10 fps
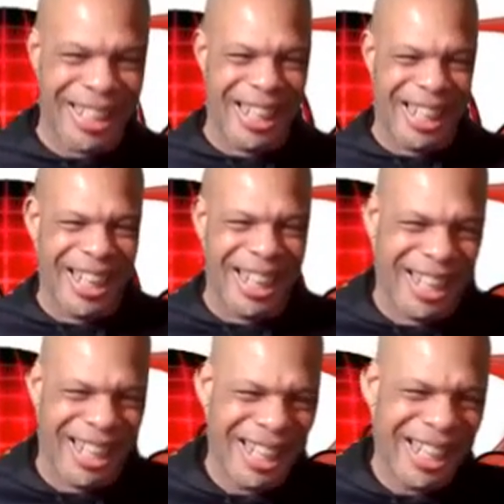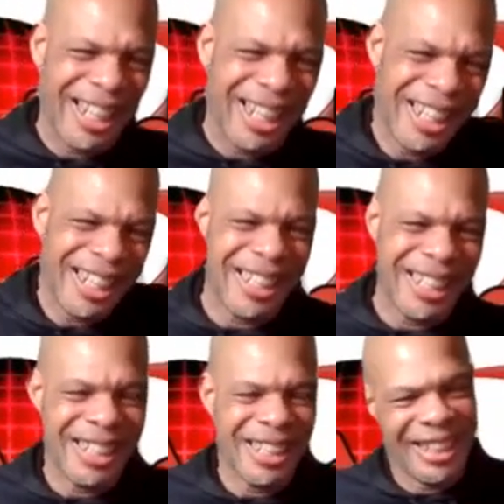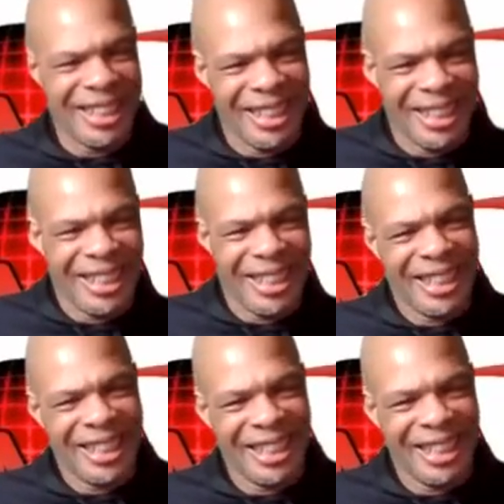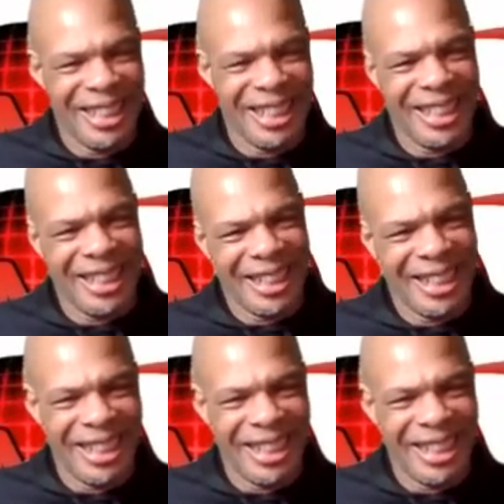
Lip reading: The person shown says nothing.